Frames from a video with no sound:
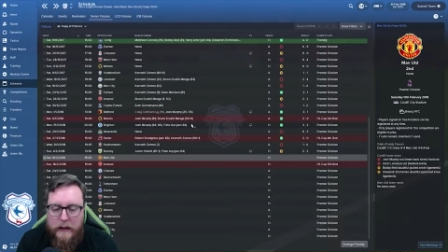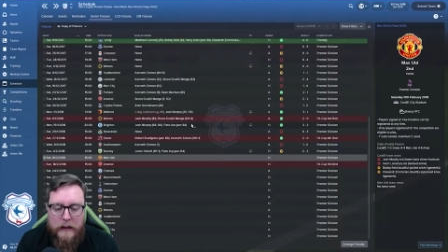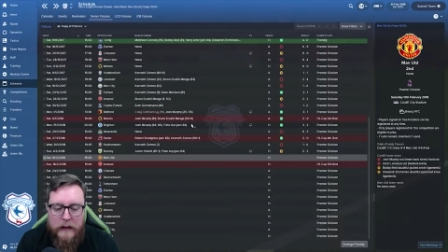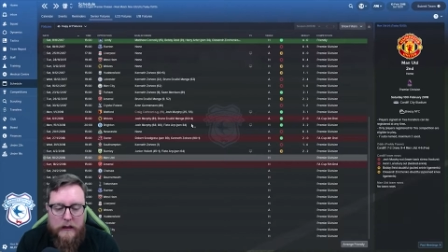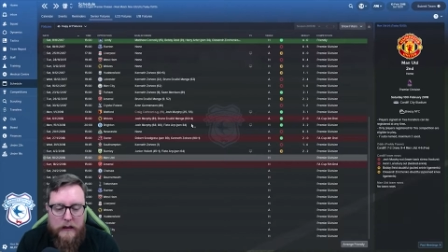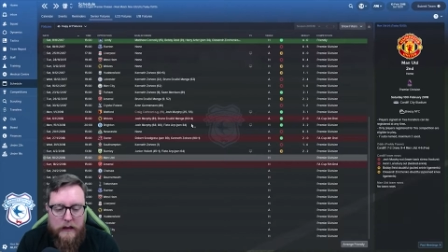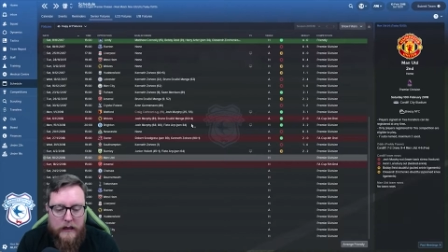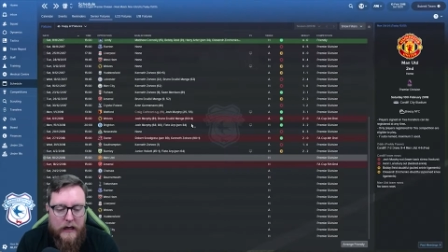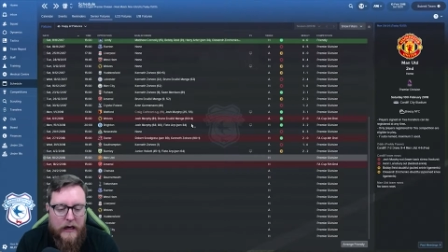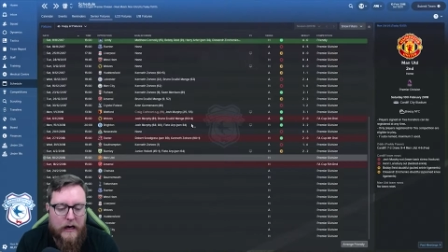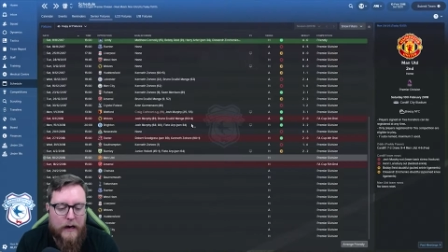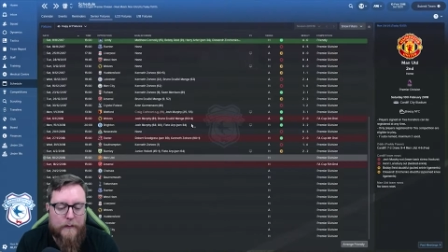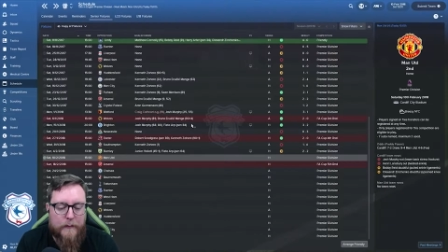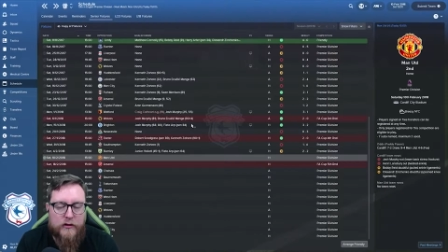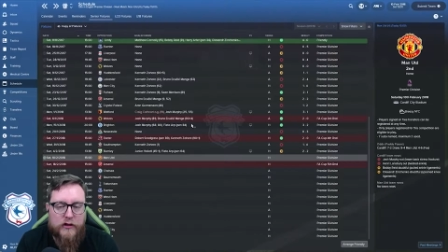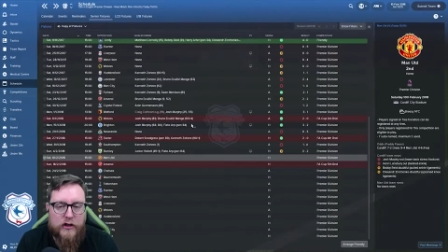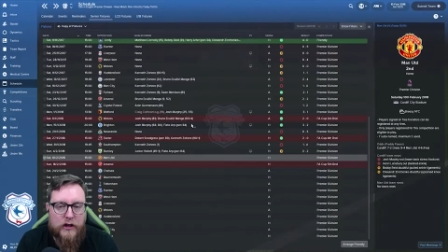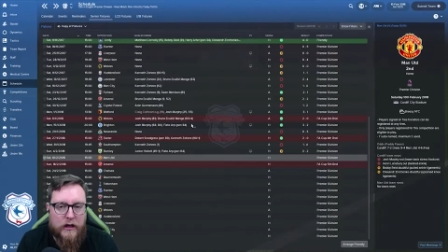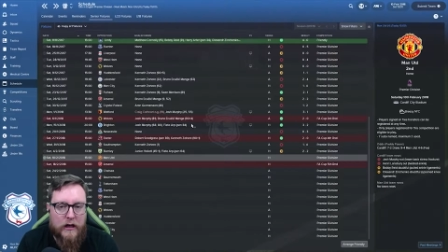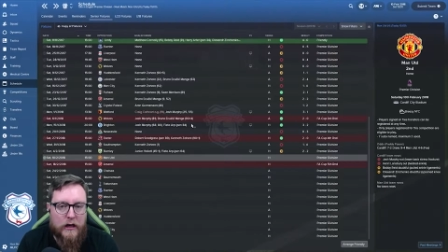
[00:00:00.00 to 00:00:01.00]

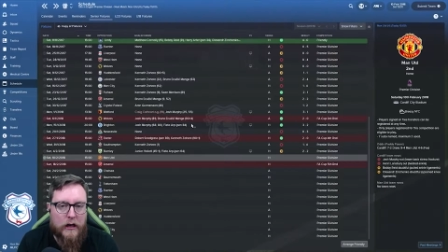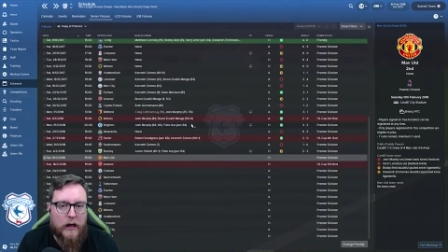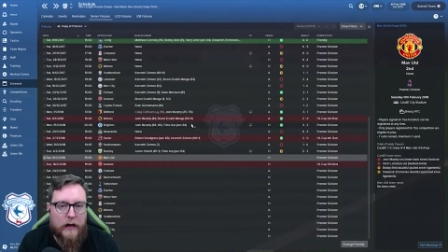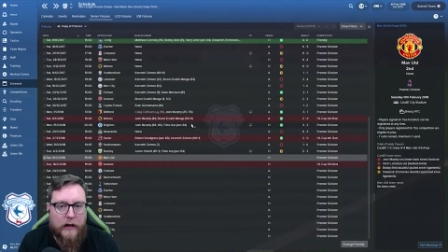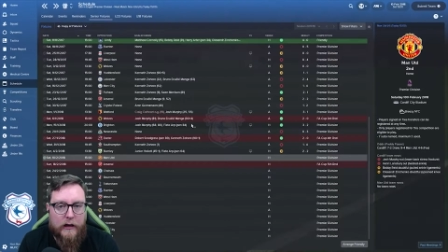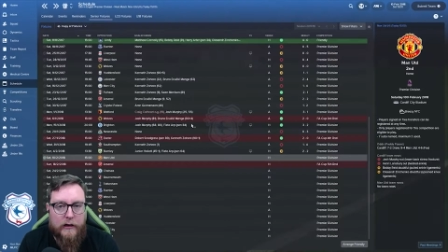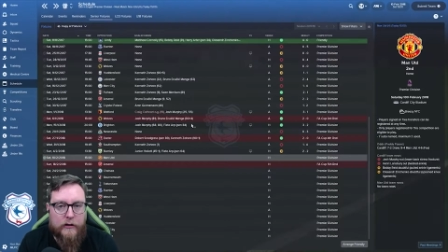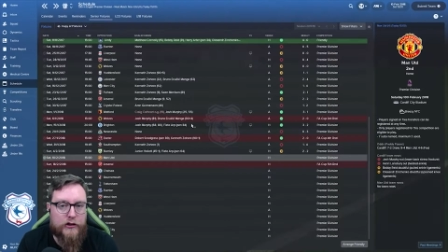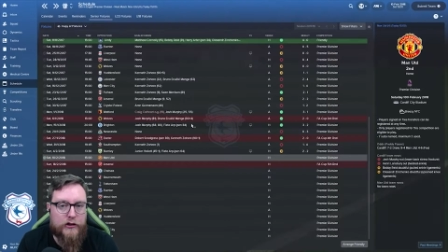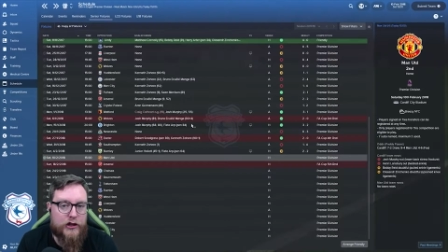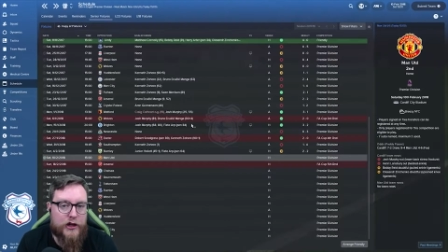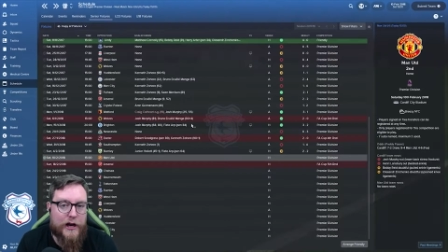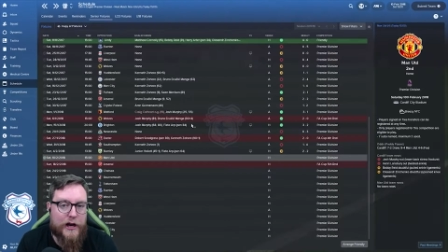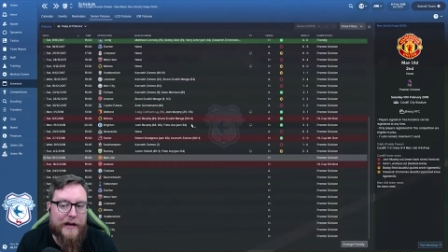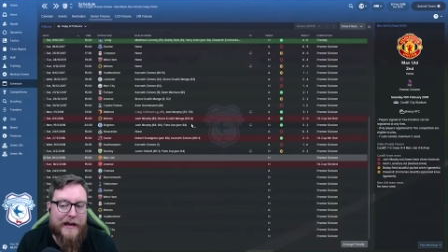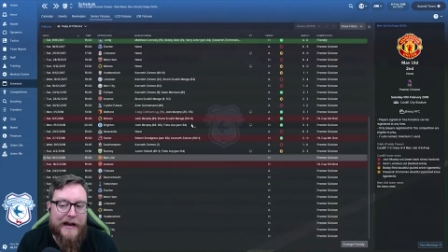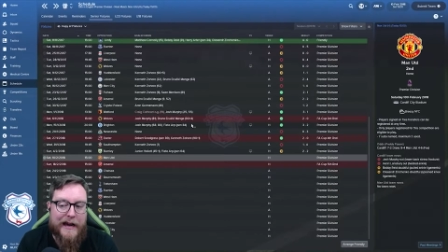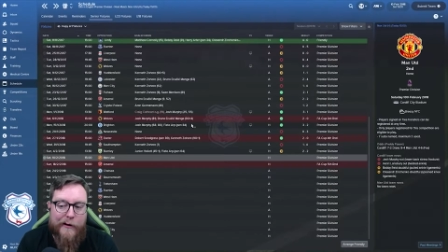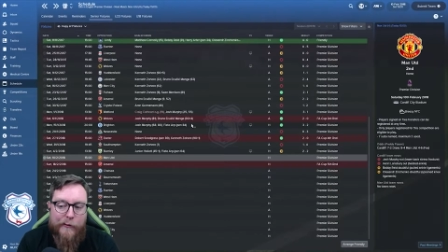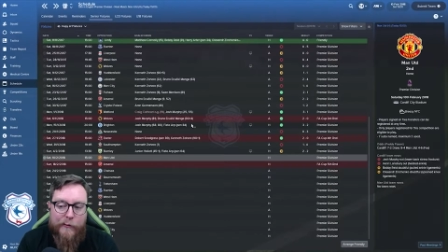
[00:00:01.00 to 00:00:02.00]
just going to like check
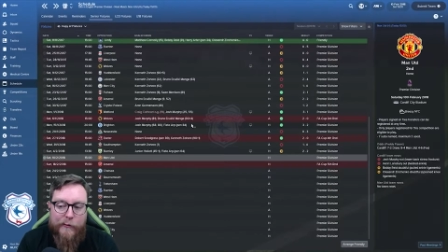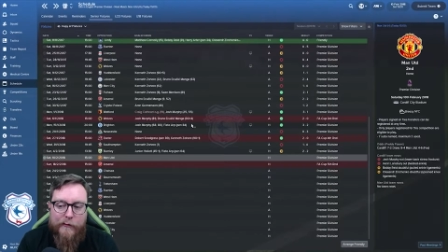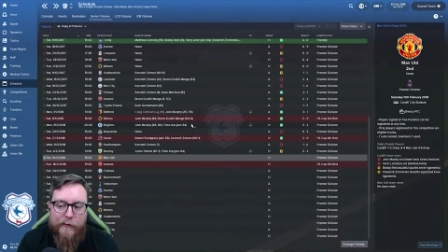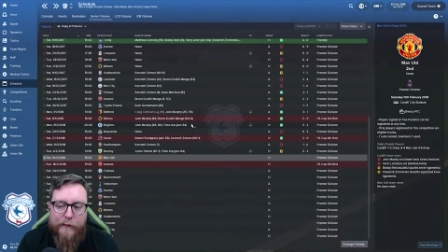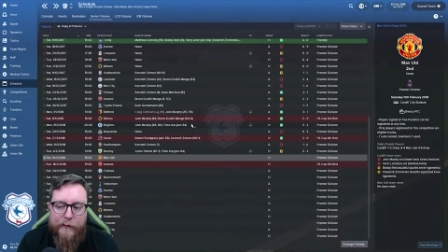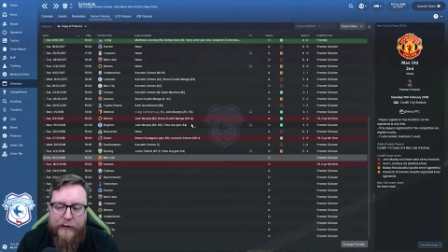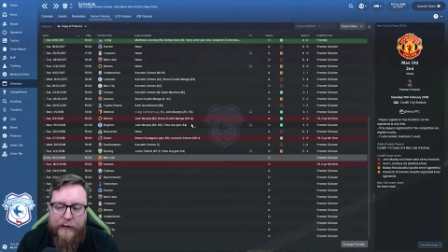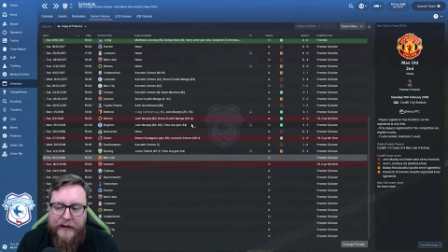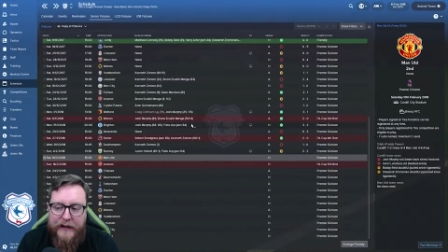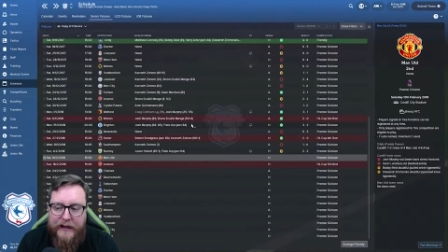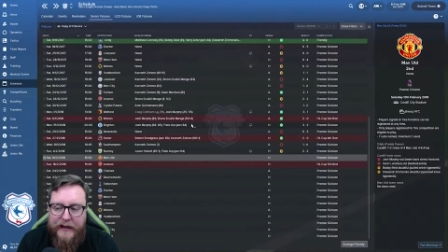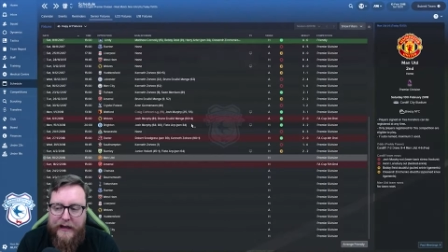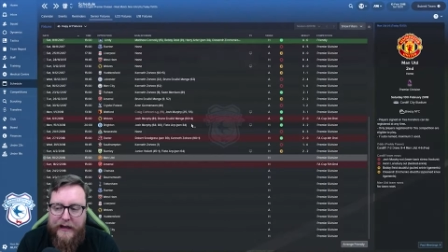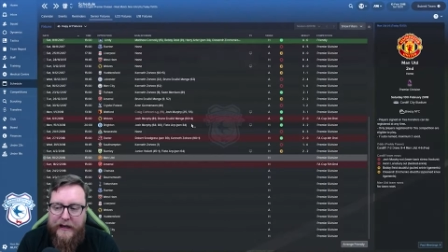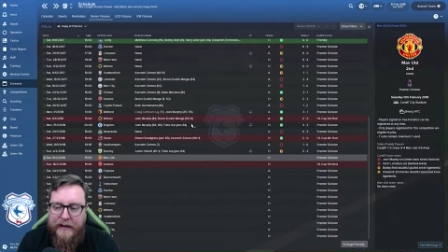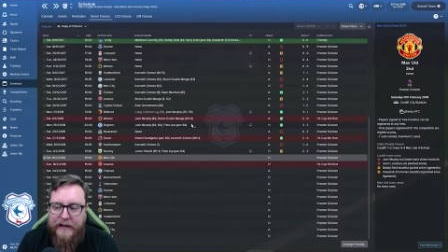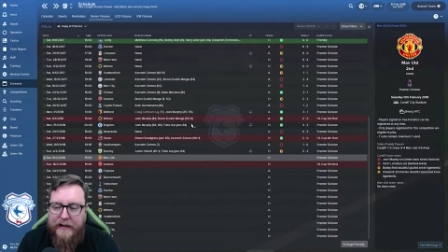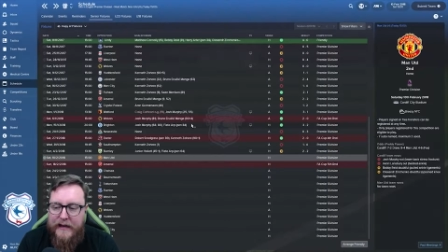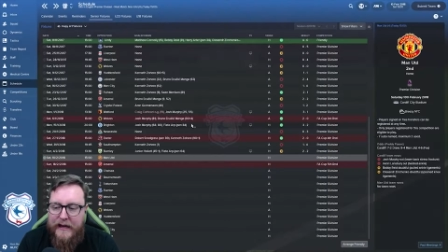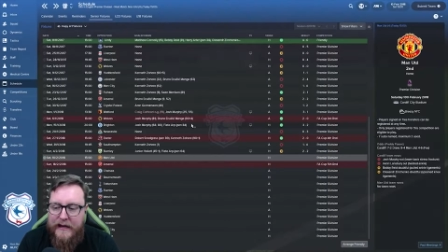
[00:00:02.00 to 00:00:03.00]
out for
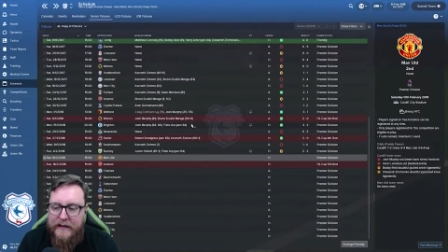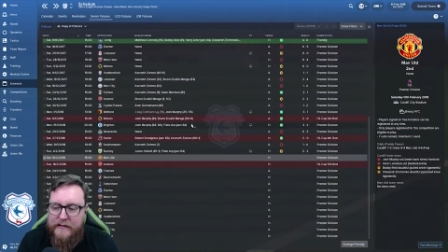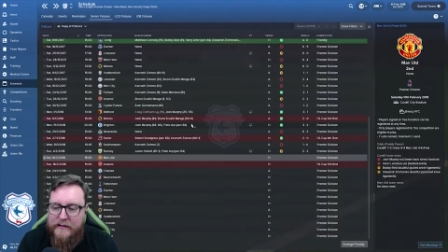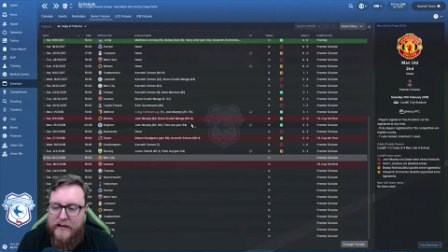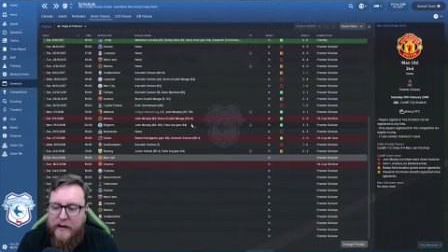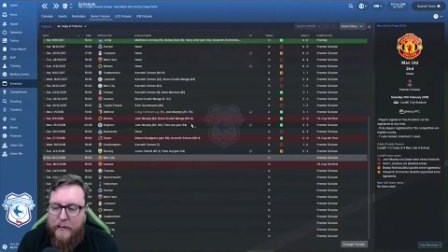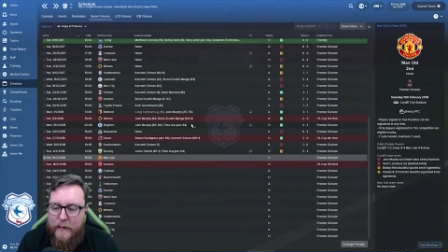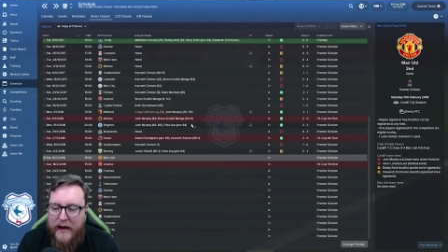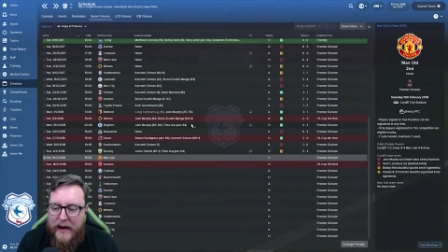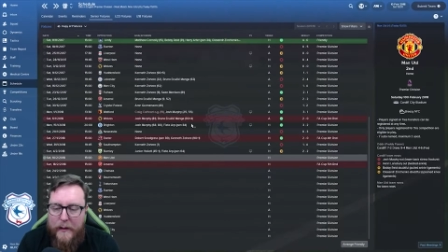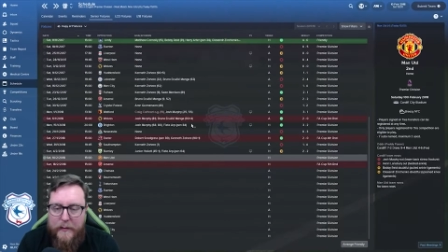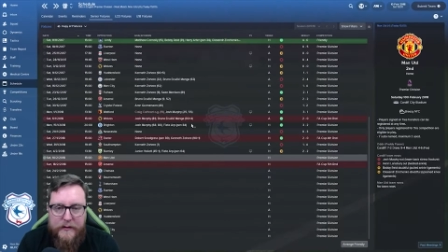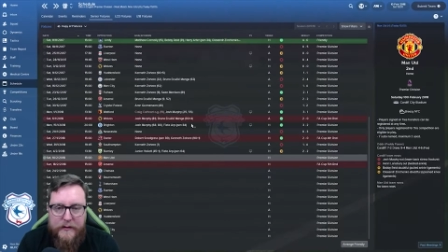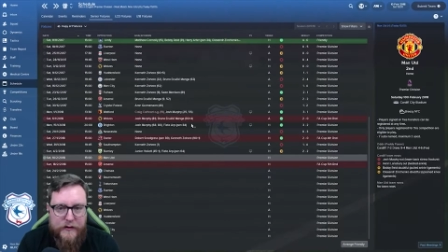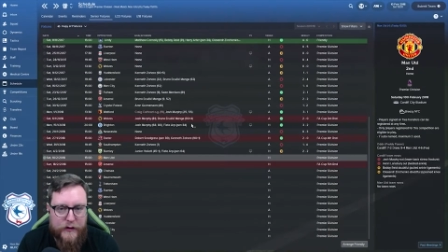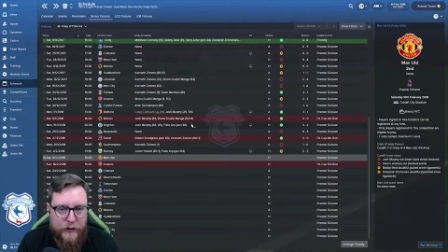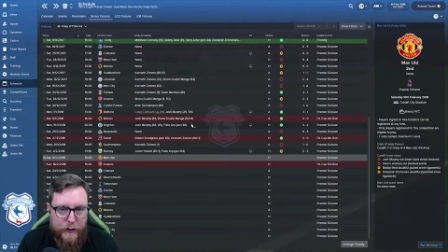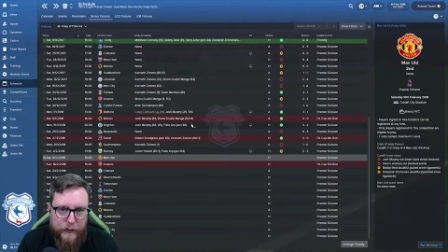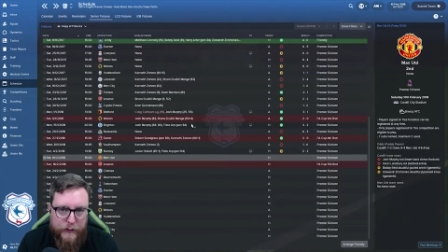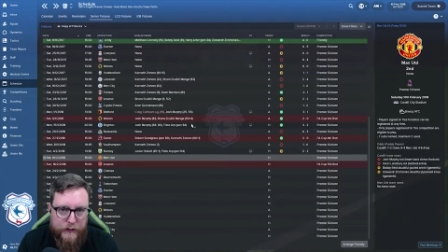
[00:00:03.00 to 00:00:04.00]
the next couple of
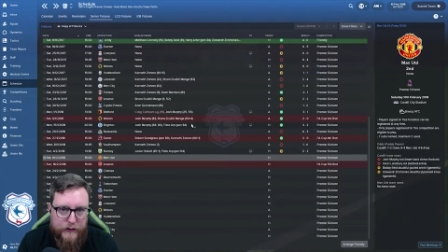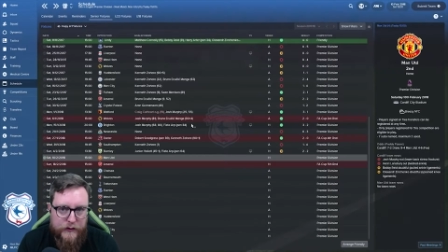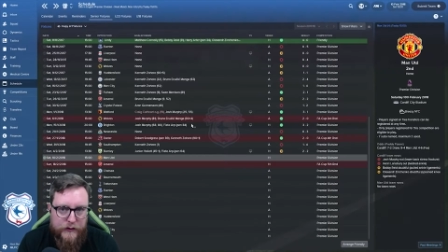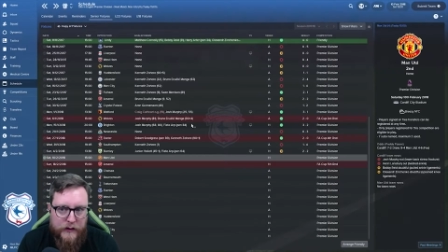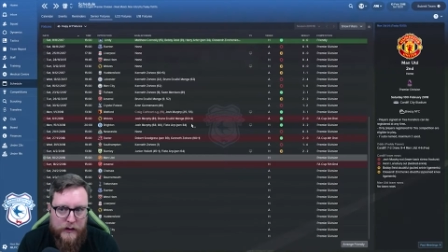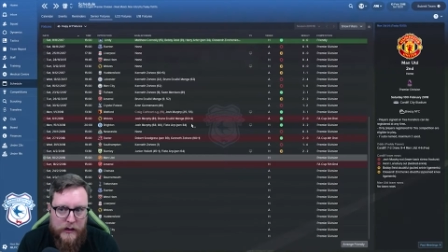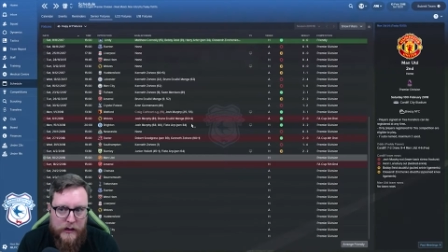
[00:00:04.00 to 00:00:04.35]
episodes.